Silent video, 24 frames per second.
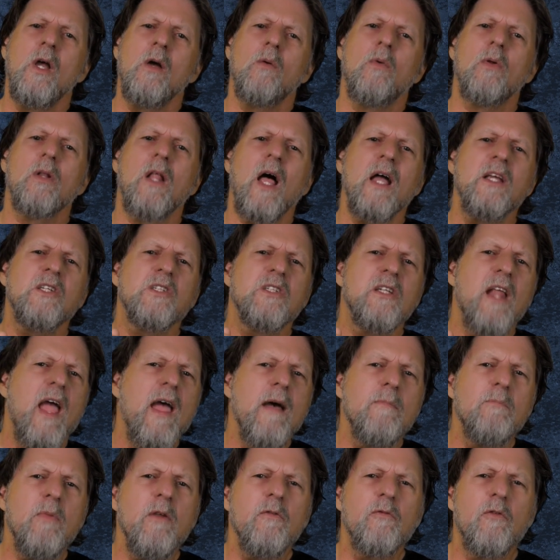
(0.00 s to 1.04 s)
will I
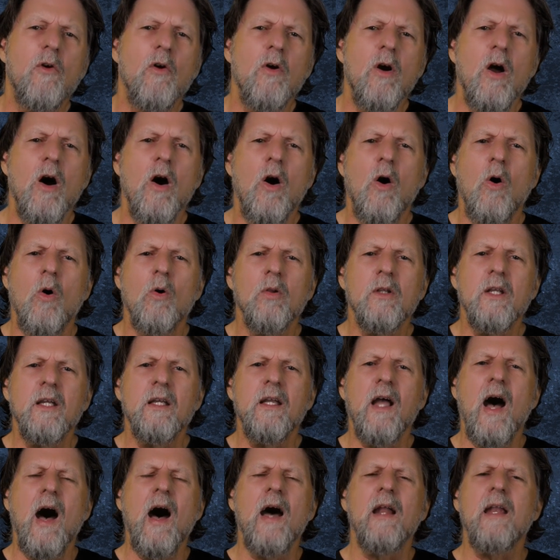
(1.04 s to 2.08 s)
stand before a holy
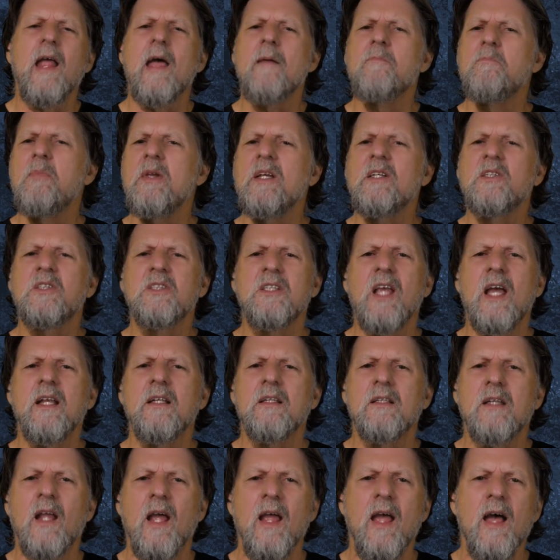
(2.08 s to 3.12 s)
God and be
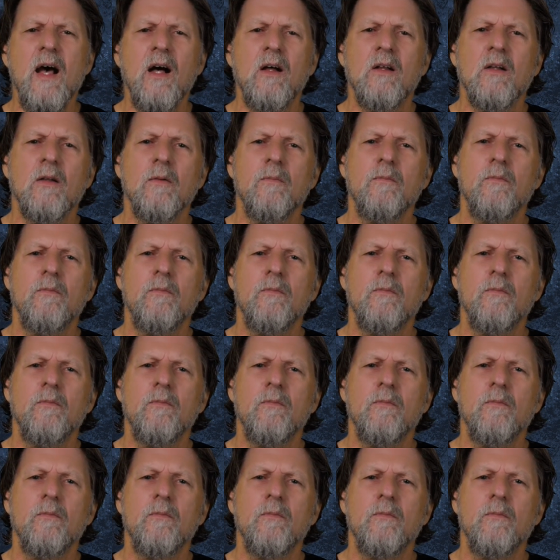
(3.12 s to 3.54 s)
sent to hell?